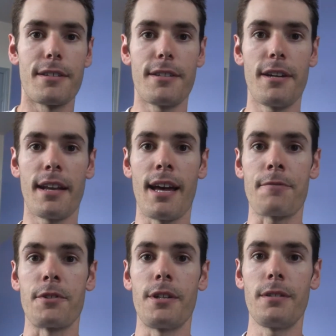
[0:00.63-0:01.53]
Good
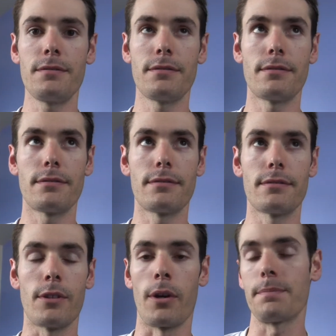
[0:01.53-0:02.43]
afternoon,
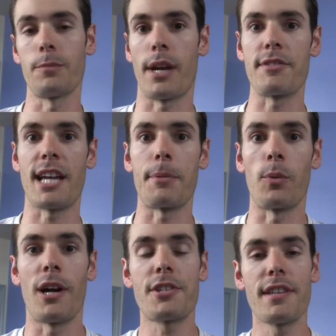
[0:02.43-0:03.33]
or whatever time you're
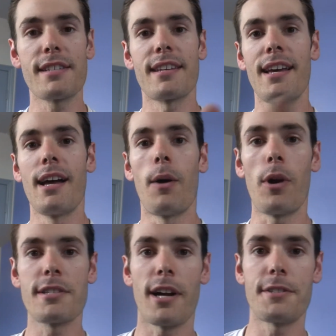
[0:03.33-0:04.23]
watching this. I
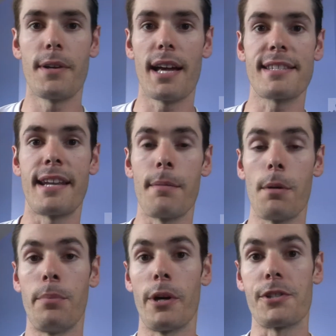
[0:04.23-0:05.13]
want to talk to you guys today
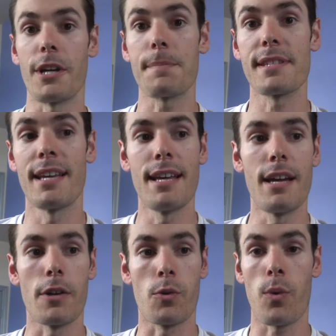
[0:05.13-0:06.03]
about push-ups.
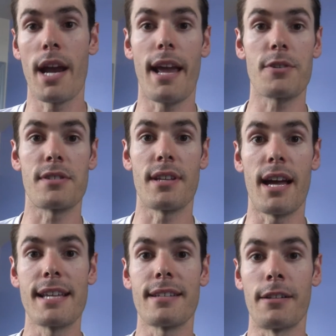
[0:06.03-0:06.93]
Great
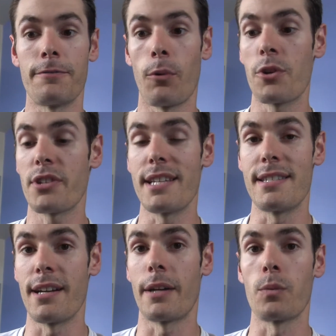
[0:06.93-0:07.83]
exercise, unfortunately
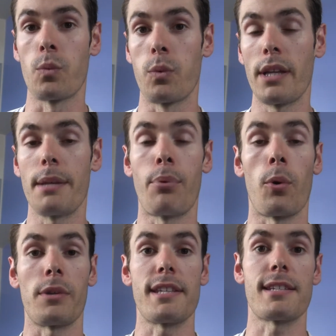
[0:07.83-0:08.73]
done really
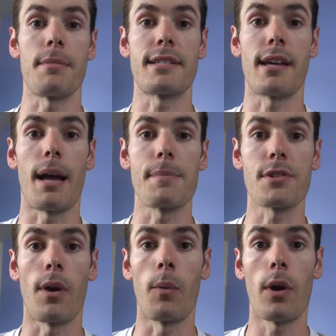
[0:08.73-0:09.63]
poorly some of the time,
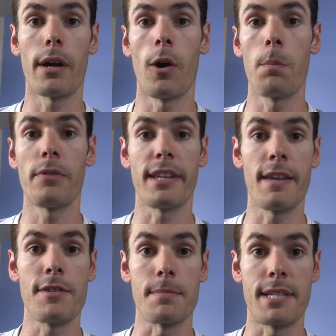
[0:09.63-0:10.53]
so I want to hopefully
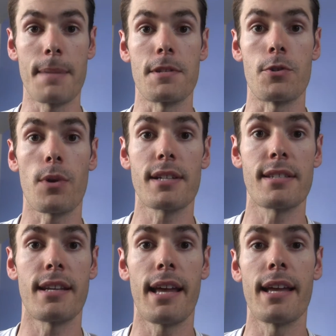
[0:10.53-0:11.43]
give you some tips and tricks
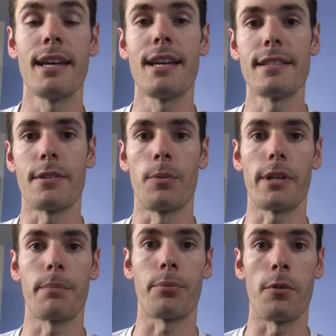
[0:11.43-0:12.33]
today to really
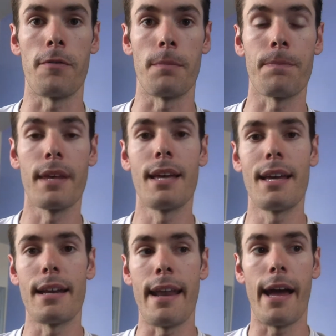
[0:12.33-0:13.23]
improve them.
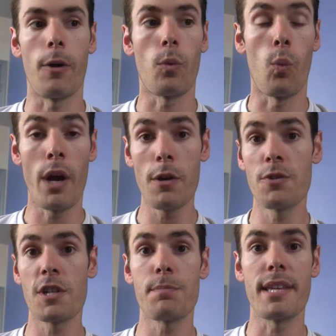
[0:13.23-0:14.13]
Now, when you're
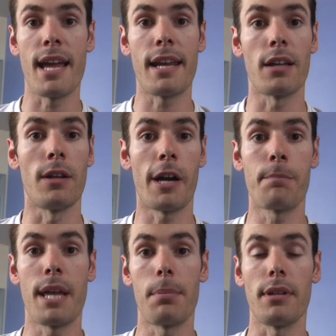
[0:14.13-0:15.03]
just beginning, a lot of
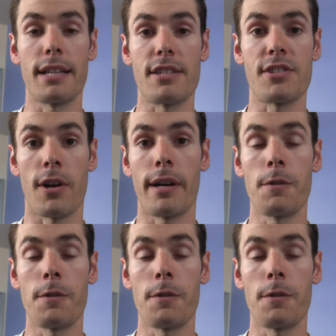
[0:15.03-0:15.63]
people like to start